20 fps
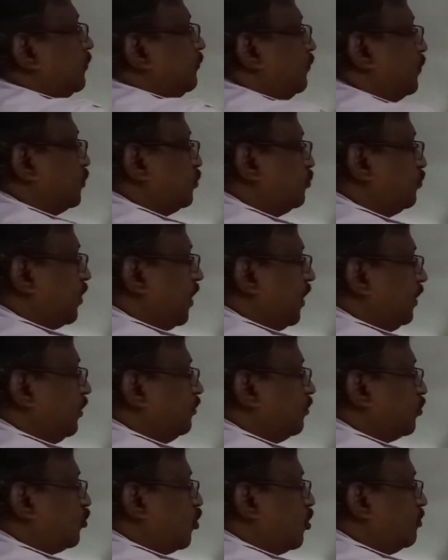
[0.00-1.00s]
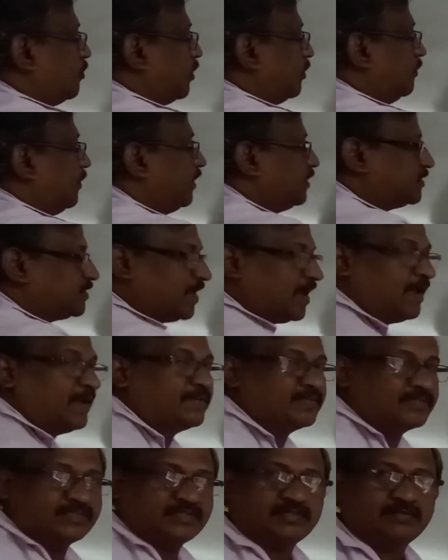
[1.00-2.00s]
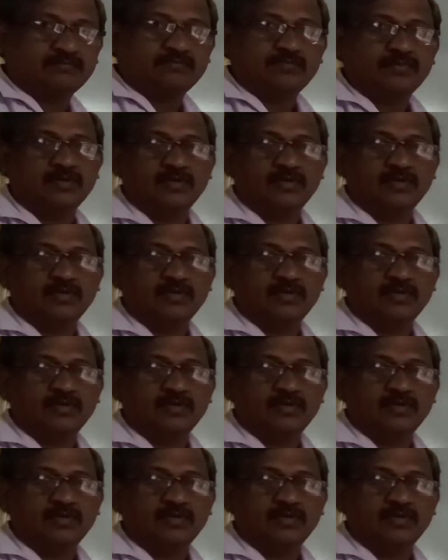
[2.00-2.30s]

first you write your common base x,